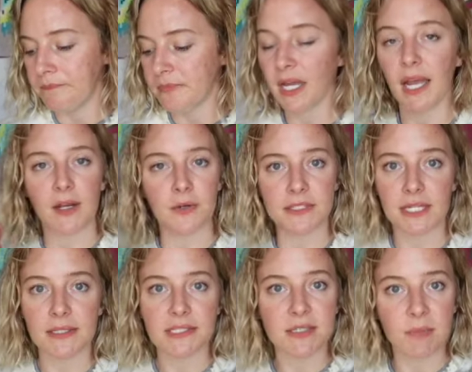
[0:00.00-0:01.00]
titles
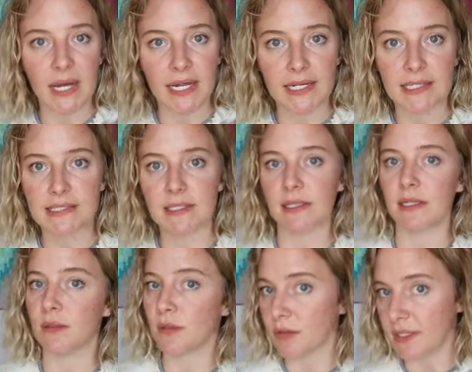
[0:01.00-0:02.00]
on the spines and
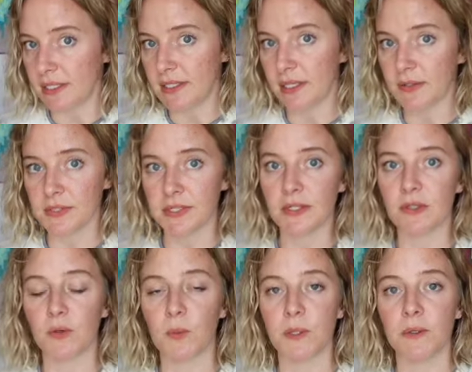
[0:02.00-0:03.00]
like little details into
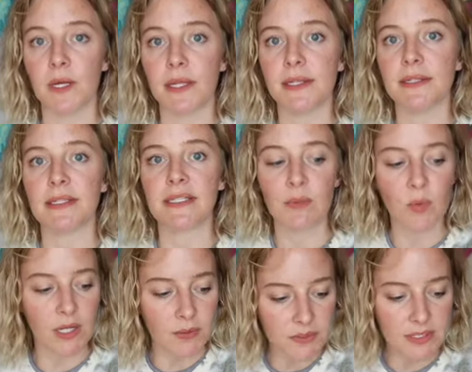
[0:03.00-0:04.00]
the quilt, and then
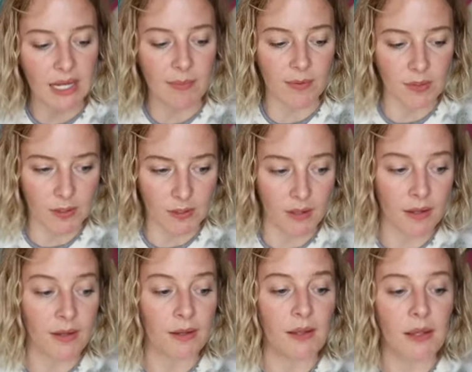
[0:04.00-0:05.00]
someone else came along,
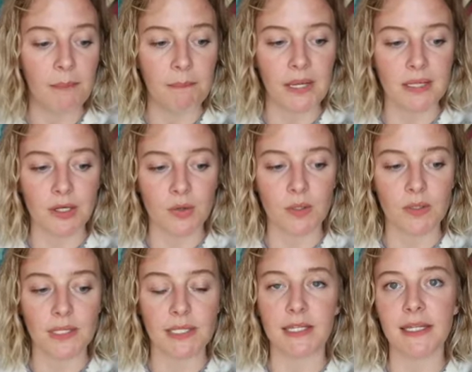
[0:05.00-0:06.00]
made the
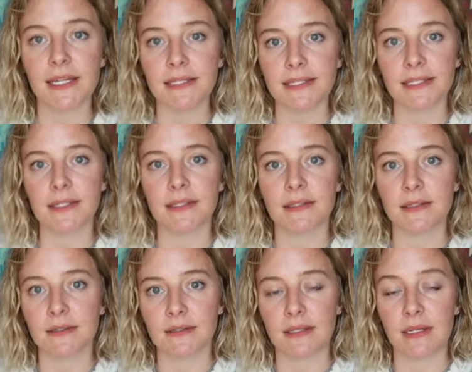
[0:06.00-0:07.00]
quilt, and then they did
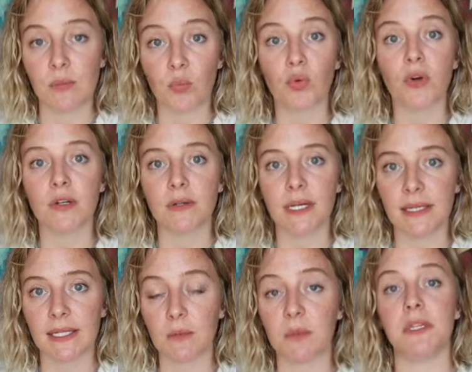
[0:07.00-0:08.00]
embroidery
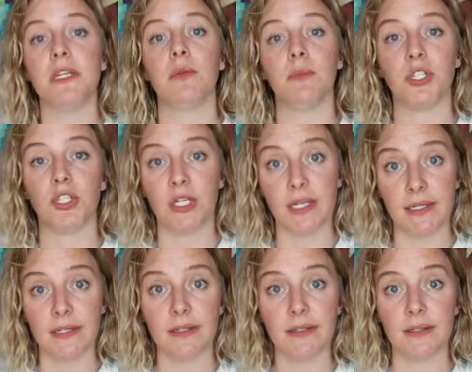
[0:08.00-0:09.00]
like with their
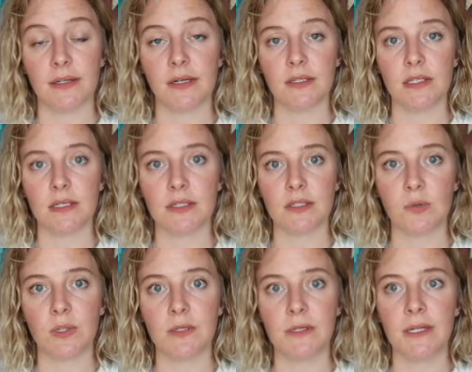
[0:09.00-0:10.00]
machine onto this
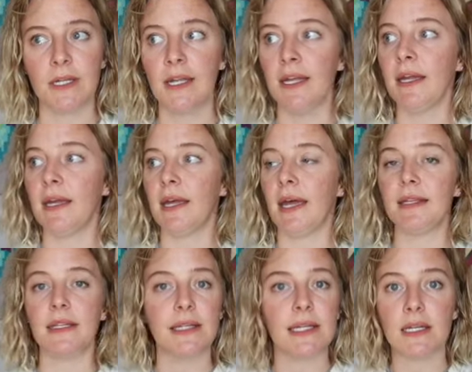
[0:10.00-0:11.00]
quilt, and
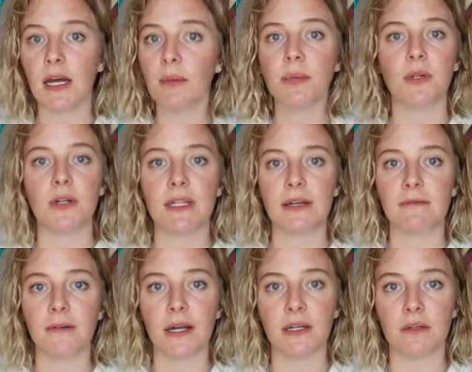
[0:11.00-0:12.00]
then they uploaded that
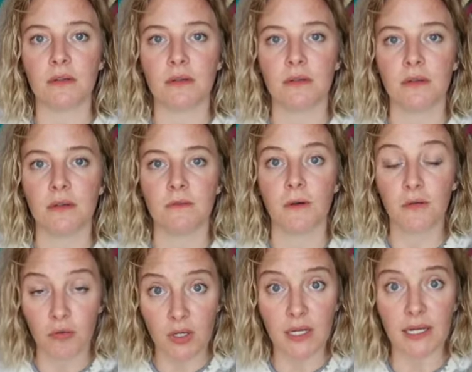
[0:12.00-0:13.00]
file for
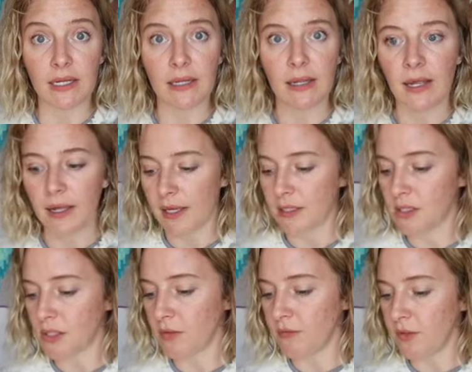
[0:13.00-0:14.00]
free. And
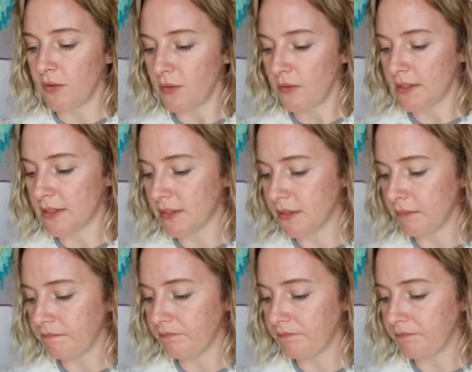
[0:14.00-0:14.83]
so if you do this,